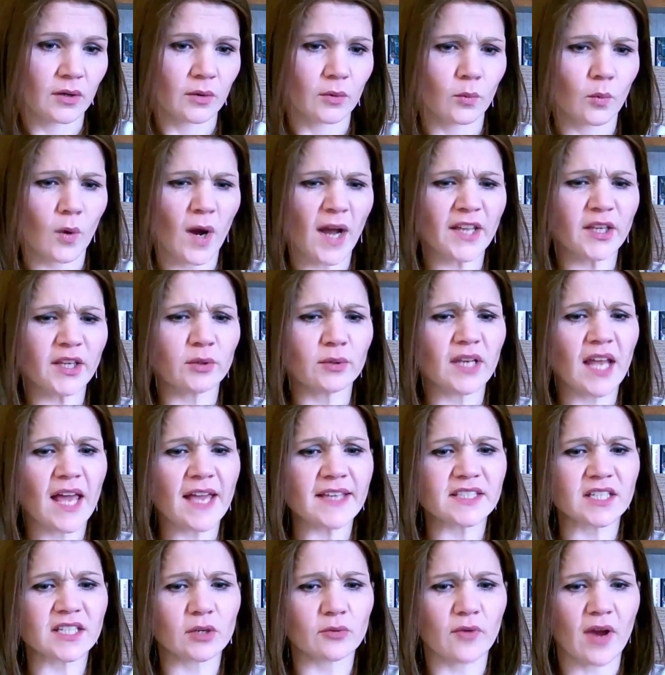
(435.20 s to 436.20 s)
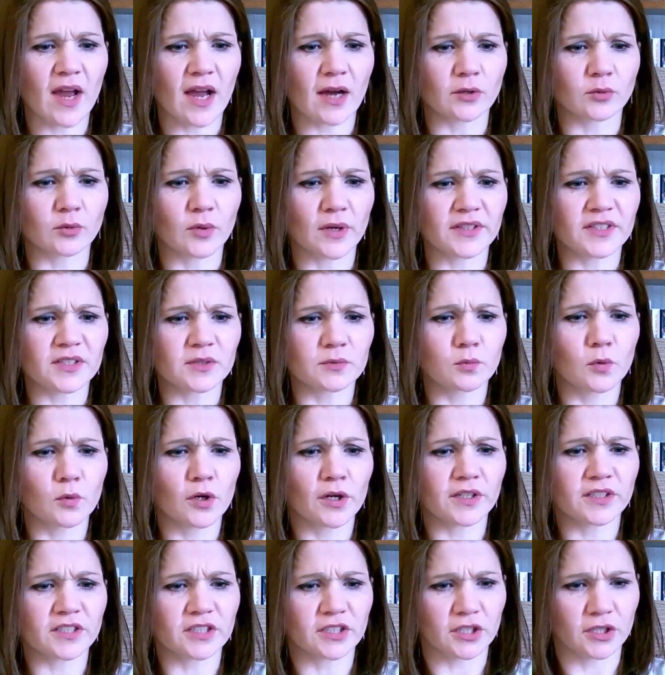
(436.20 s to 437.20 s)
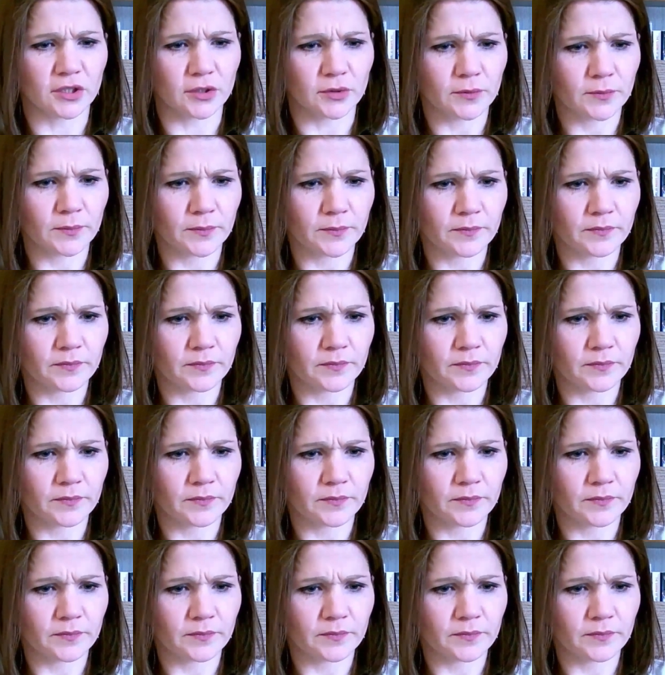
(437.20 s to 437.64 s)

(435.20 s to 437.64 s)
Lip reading: Why are you lazing around where there's work to do?